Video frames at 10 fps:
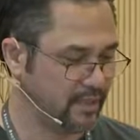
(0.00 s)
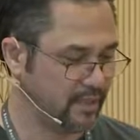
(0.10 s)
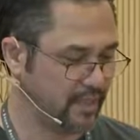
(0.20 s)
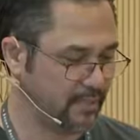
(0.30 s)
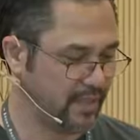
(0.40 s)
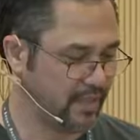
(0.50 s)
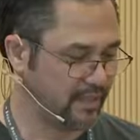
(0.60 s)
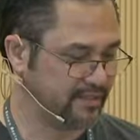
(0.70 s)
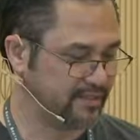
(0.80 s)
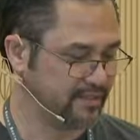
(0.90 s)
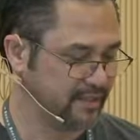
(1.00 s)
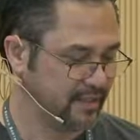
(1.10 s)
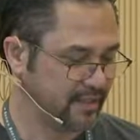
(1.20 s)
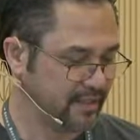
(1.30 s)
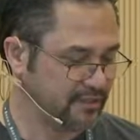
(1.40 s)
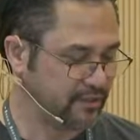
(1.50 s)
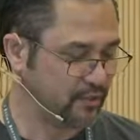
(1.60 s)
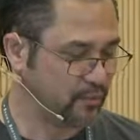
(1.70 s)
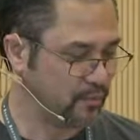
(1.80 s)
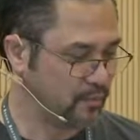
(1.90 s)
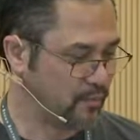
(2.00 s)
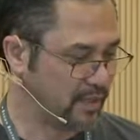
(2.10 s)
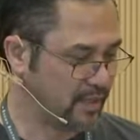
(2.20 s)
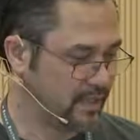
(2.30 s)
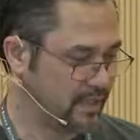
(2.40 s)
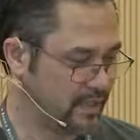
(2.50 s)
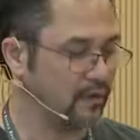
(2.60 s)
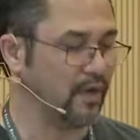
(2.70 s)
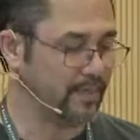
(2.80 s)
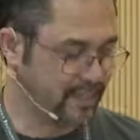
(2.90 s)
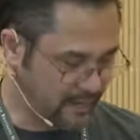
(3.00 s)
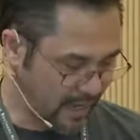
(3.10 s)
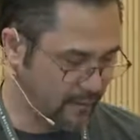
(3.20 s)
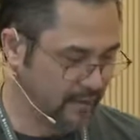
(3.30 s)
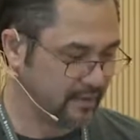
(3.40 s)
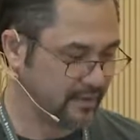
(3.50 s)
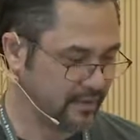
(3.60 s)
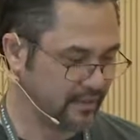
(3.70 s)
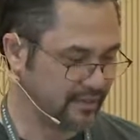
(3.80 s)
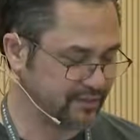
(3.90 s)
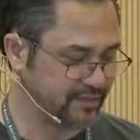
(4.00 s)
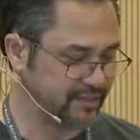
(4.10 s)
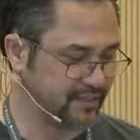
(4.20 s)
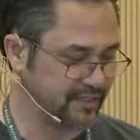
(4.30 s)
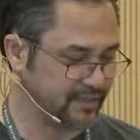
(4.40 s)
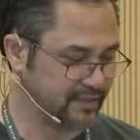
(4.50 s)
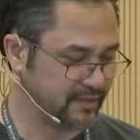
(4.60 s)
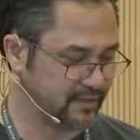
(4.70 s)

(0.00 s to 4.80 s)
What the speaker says: Get pods. So, oh, I'm in that one. All right, so let's do this.